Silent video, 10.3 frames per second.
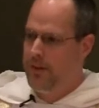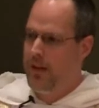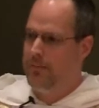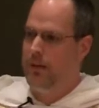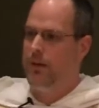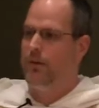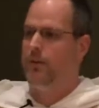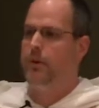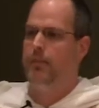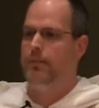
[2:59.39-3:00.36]
helping out with
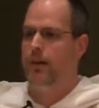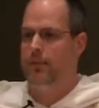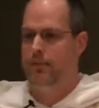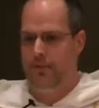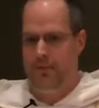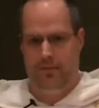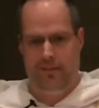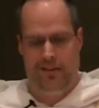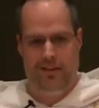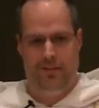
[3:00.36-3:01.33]
the white belts
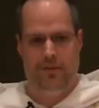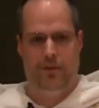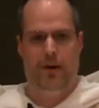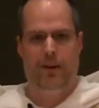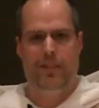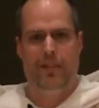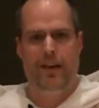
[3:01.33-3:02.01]
and so on.